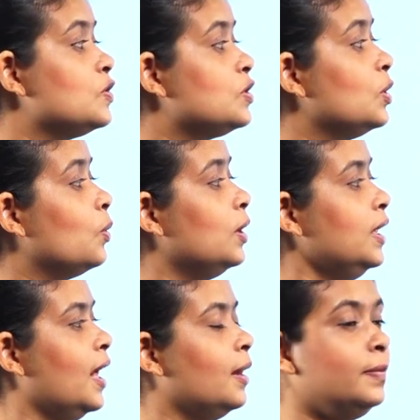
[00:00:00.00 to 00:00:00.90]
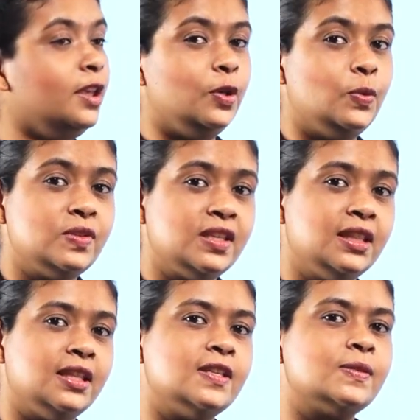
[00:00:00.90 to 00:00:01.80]
slowly I'll be
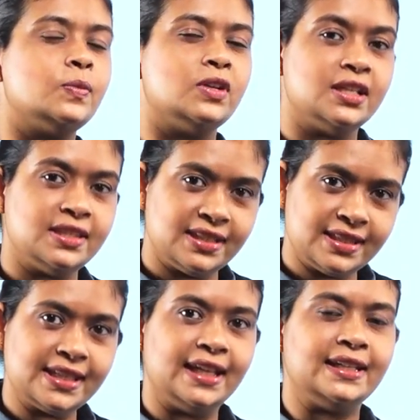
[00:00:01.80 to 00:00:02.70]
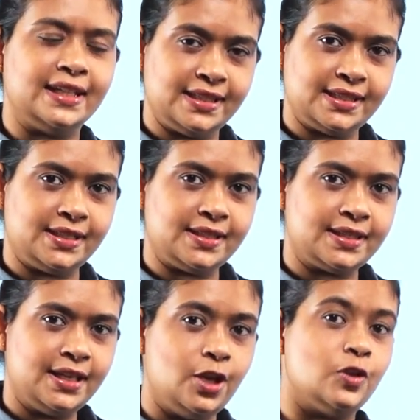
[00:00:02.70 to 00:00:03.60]
using these words in sentences
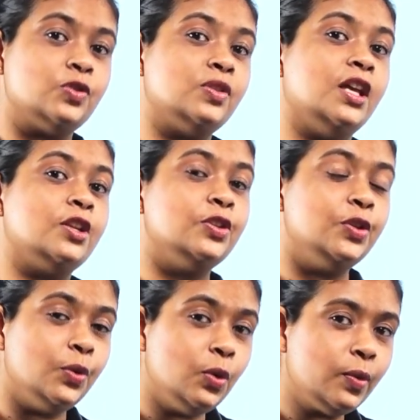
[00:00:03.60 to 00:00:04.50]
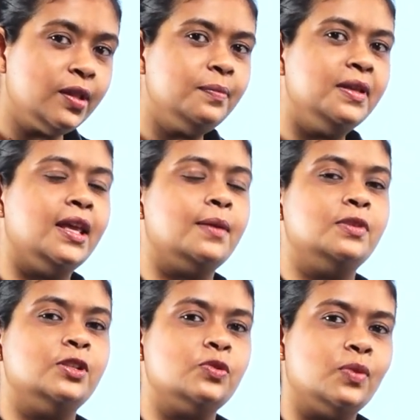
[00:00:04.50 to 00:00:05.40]
so that you will be
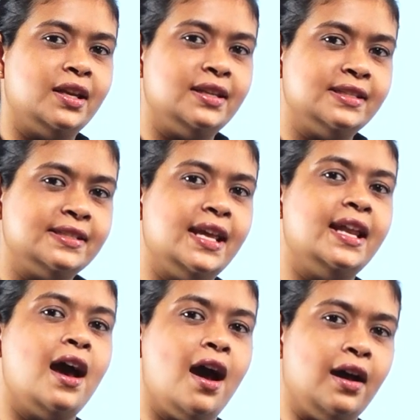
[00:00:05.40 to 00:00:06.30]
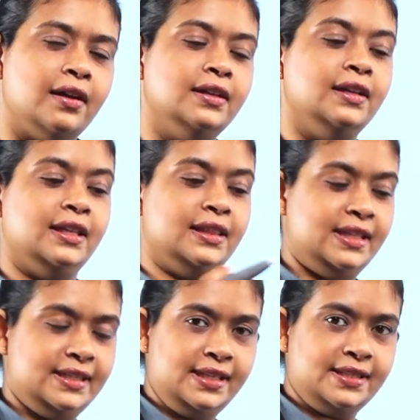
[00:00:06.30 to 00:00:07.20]
able to understand, ah,
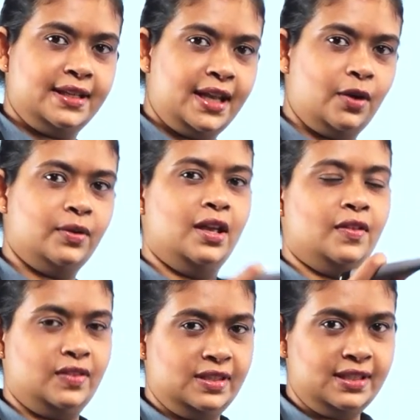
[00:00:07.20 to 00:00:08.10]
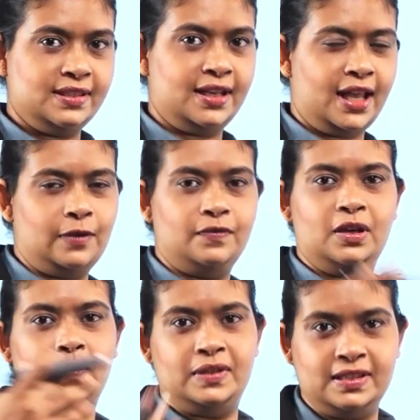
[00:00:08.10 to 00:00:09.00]
this is a noun, this is an
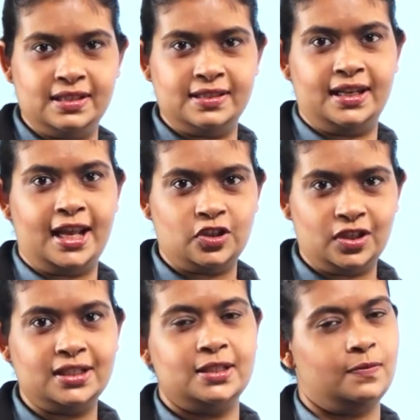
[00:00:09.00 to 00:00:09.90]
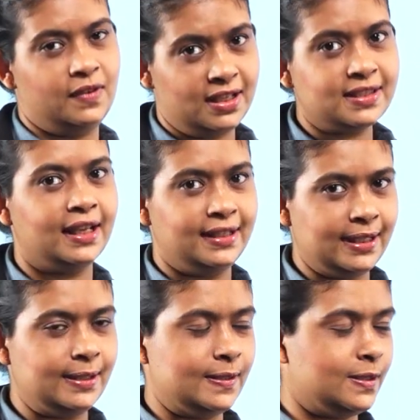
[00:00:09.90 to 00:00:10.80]
adverb, this is an adjective in a
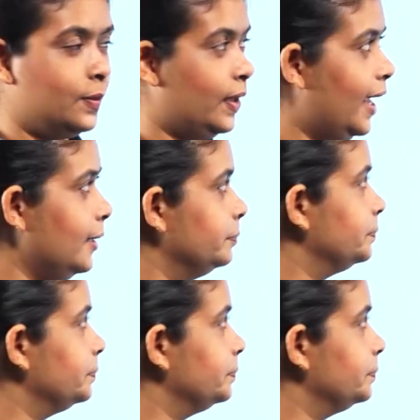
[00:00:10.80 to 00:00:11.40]
sentence. Okay,